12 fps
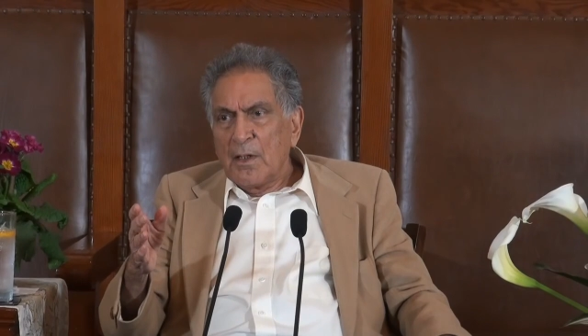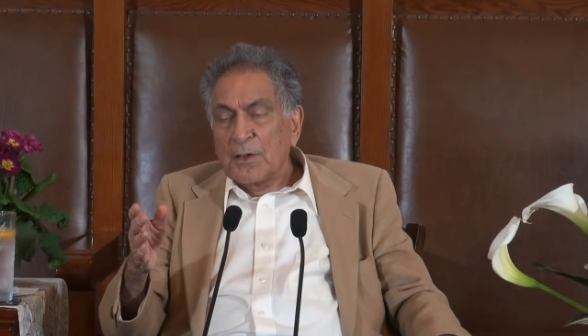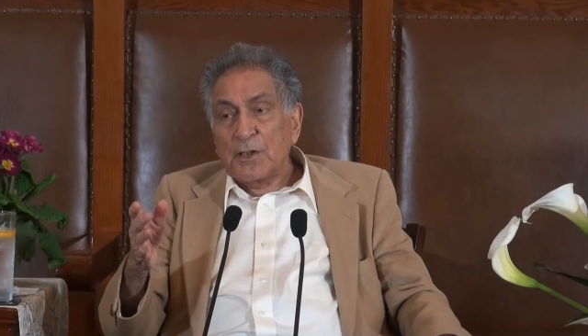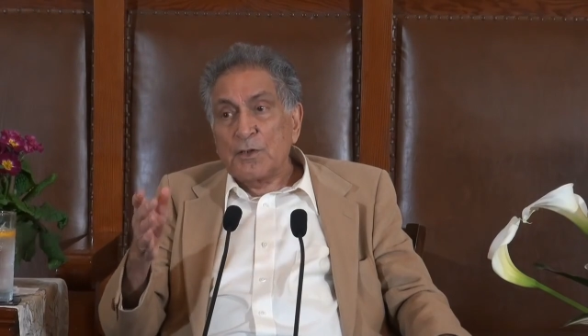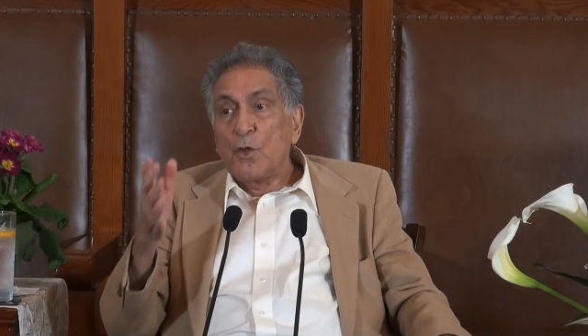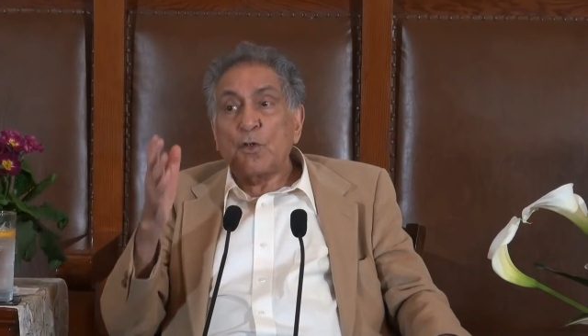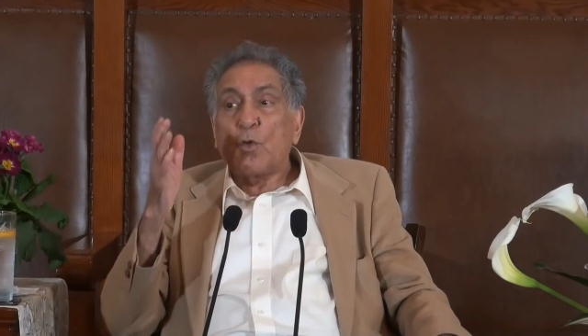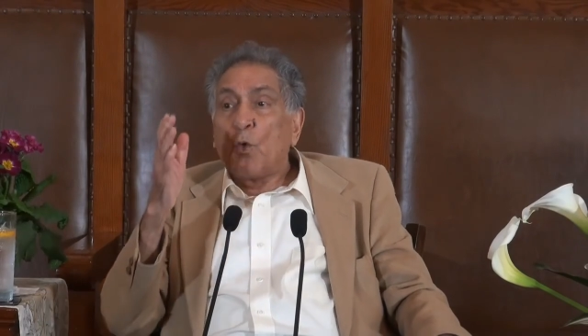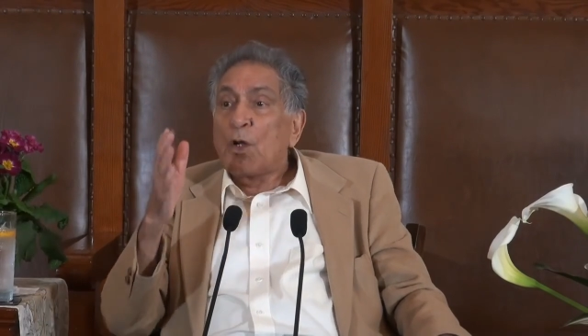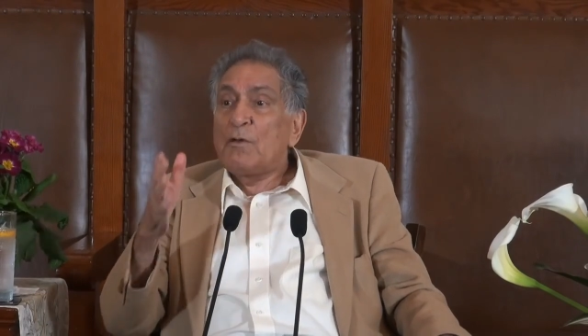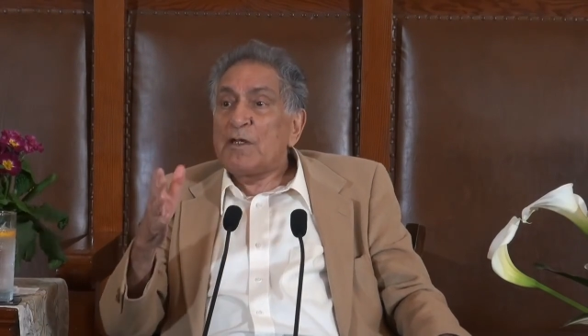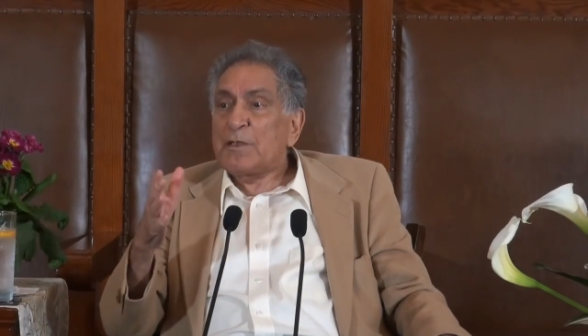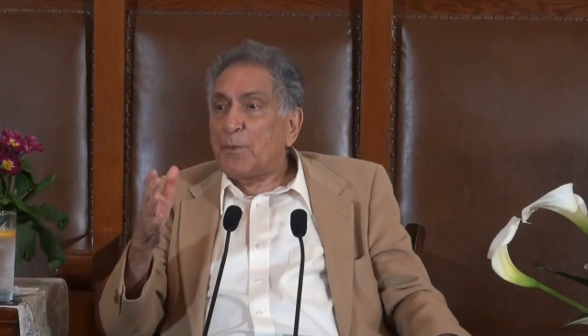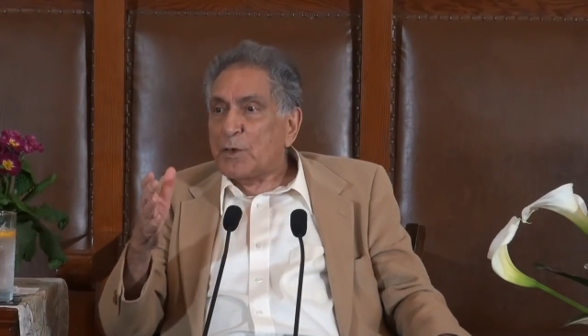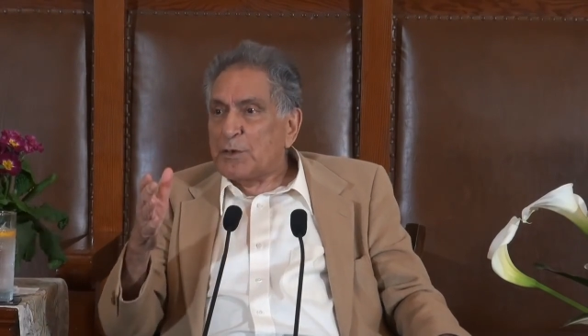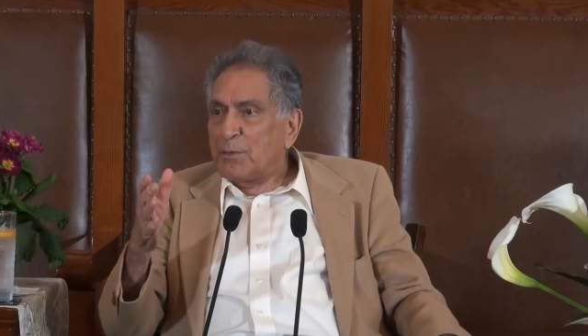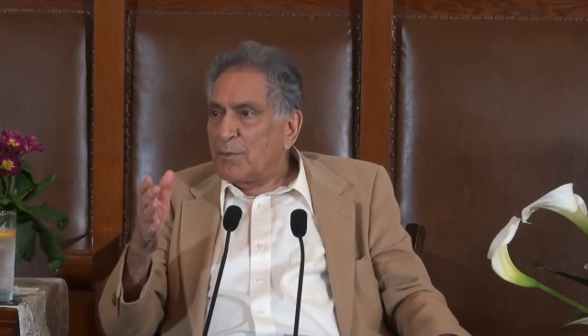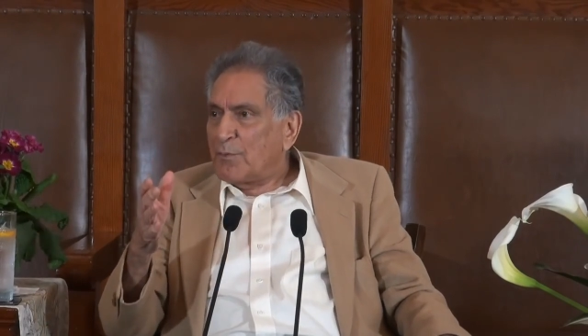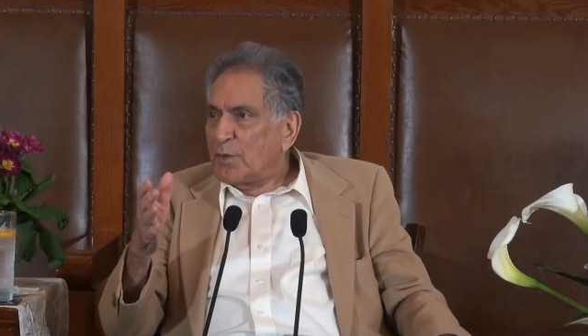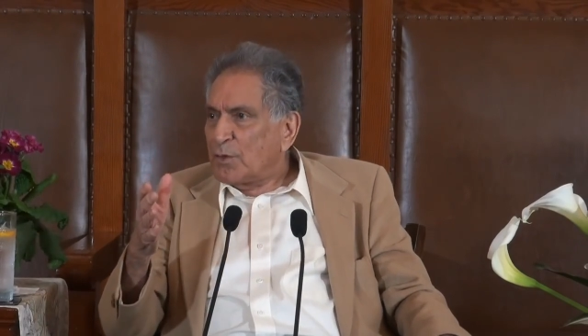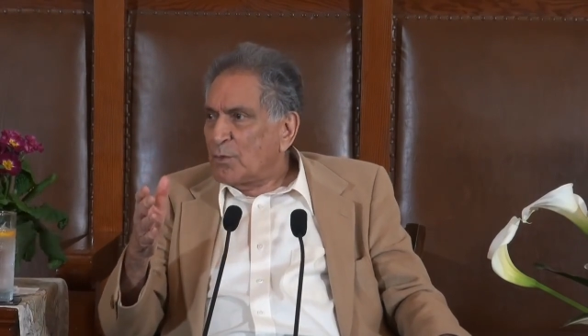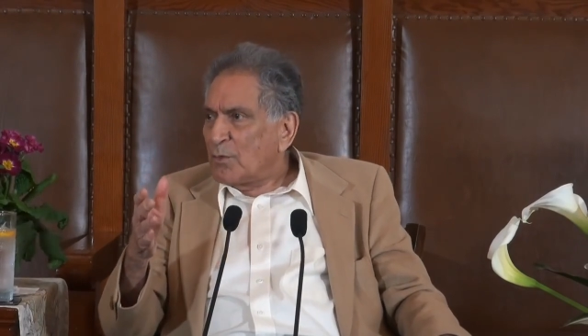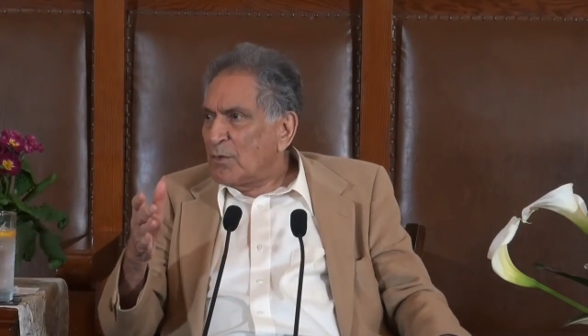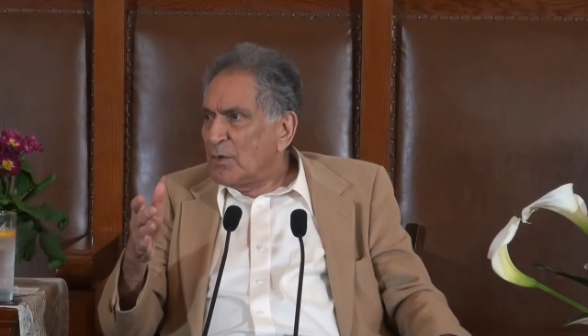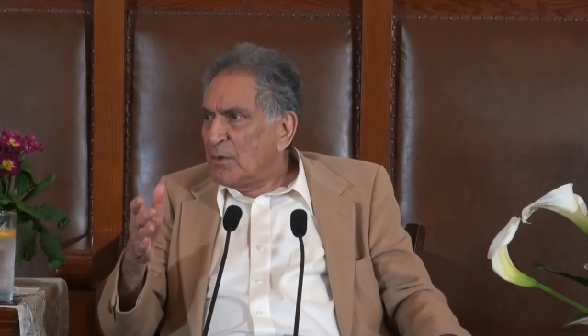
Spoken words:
It is not always possible for you